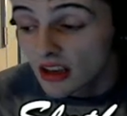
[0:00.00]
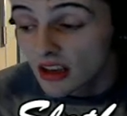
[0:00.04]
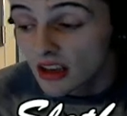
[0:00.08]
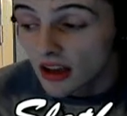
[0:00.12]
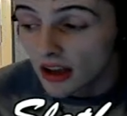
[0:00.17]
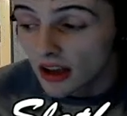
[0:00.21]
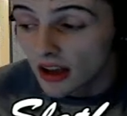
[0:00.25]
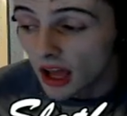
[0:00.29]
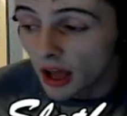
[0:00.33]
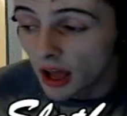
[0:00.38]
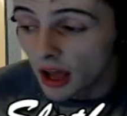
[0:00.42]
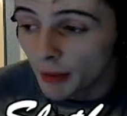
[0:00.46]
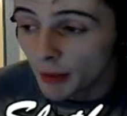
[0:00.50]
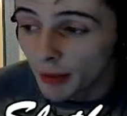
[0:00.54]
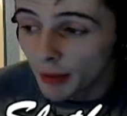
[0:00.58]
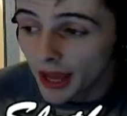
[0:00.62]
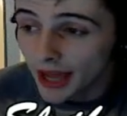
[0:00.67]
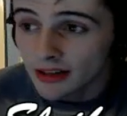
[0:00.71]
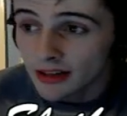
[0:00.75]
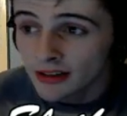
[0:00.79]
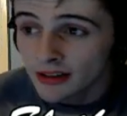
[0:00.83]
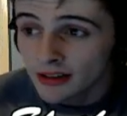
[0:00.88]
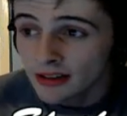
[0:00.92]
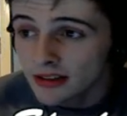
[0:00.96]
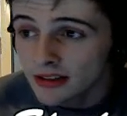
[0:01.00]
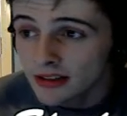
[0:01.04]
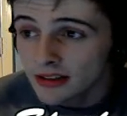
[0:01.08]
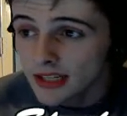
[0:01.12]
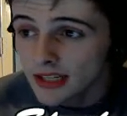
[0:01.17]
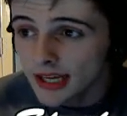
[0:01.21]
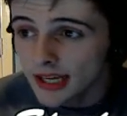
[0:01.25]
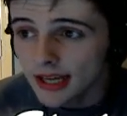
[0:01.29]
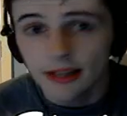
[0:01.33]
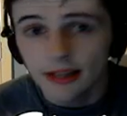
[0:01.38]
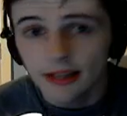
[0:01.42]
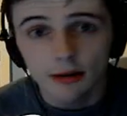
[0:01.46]
Um, and
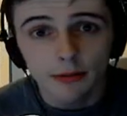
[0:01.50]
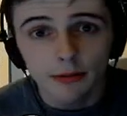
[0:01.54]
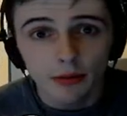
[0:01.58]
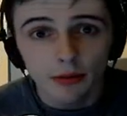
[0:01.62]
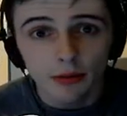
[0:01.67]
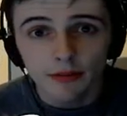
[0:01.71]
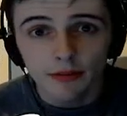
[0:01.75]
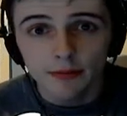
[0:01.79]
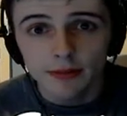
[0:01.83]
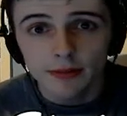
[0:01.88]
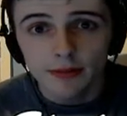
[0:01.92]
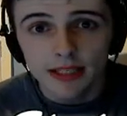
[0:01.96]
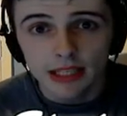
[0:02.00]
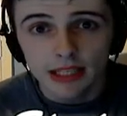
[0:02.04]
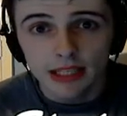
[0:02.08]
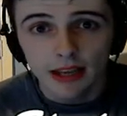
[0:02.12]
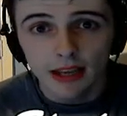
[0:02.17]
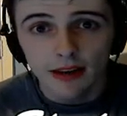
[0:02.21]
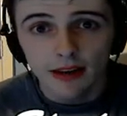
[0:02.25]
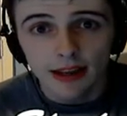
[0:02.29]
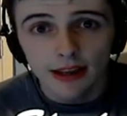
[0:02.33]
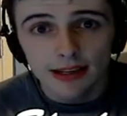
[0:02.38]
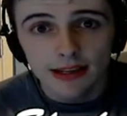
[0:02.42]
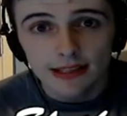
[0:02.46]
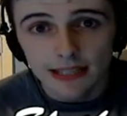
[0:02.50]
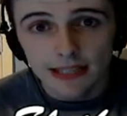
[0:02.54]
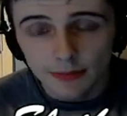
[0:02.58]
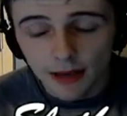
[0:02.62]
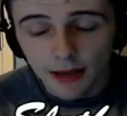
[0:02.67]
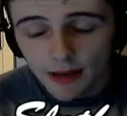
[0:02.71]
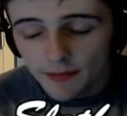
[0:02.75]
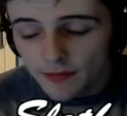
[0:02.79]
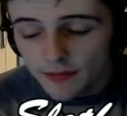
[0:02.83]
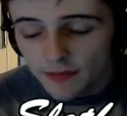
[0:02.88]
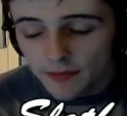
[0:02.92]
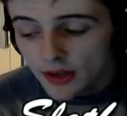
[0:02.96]
yeah, there'll be one from this Sunday at 6
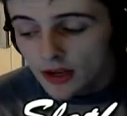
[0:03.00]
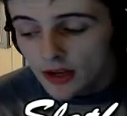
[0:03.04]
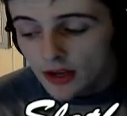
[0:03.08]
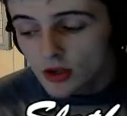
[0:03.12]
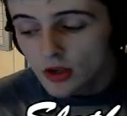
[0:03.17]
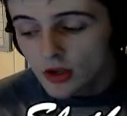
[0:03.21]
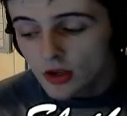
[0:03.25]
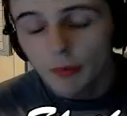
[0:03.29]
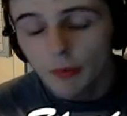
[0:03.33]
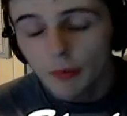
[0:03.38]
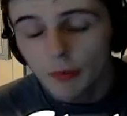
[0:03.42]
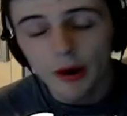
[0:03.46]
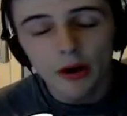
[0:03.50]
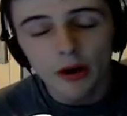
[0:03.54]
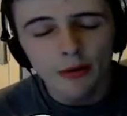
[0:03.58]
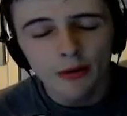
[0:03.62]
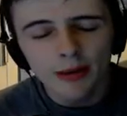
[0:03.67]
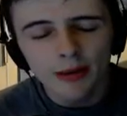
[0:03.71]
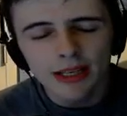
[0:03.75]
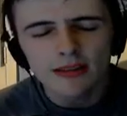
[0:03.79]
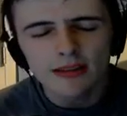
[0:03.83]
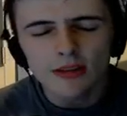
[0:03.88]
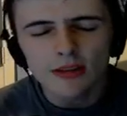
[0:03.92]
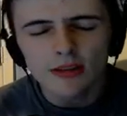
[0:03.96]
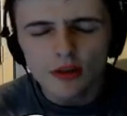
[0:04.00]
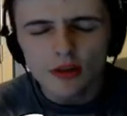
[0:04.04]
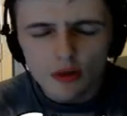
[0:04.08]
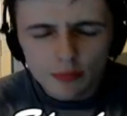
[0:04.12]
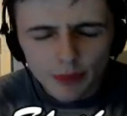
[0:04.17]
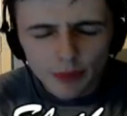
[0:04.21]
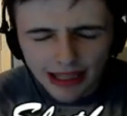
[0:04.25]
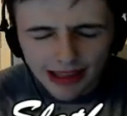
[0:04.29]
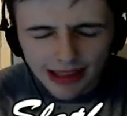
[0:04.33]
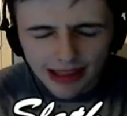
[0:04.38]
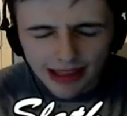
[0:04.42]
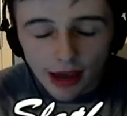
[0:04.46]
pm. So by all means, do
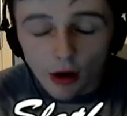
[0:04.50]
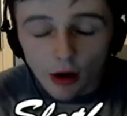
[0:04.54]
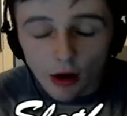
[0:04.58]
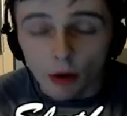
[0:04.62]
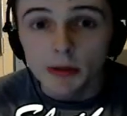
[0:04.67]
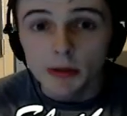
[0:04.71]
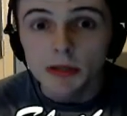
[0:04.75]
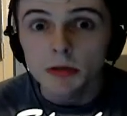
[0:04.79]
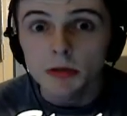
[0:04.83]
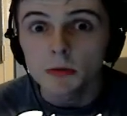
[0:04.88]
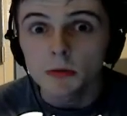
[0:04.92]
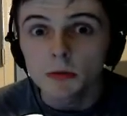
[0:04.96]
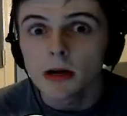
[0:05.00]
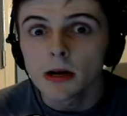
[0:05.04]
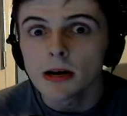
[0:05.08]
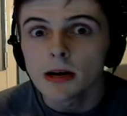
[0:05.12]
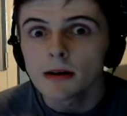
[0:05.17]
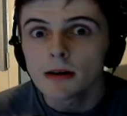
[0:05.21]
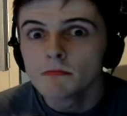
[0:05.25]
be there or be square.